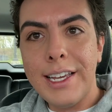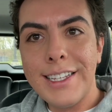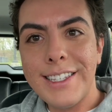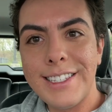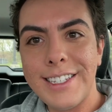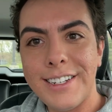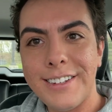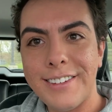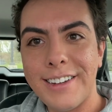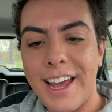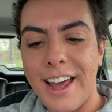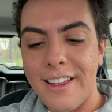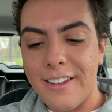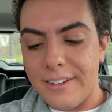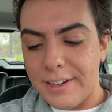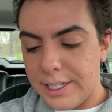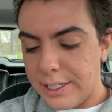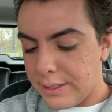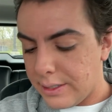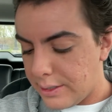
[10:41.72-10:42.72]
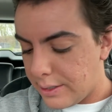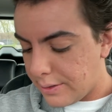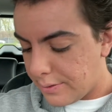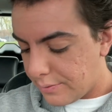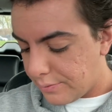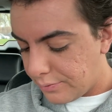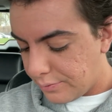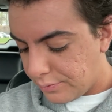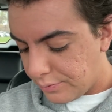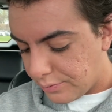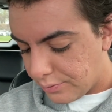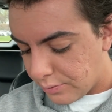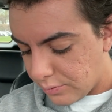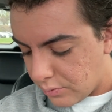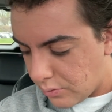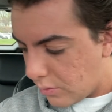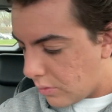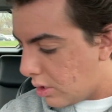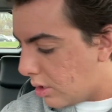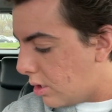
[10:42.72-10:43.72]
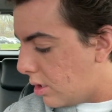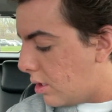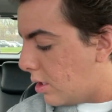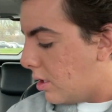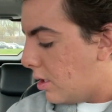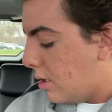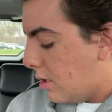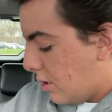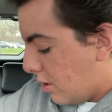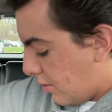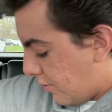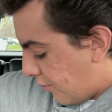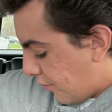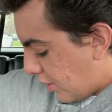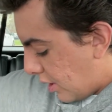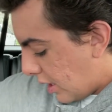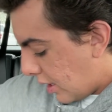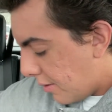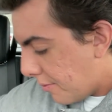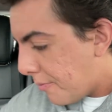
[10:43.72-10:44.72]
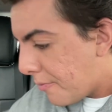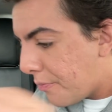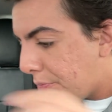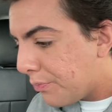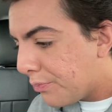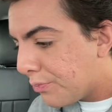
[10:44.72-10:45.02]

it's 0 calories. Hopefully.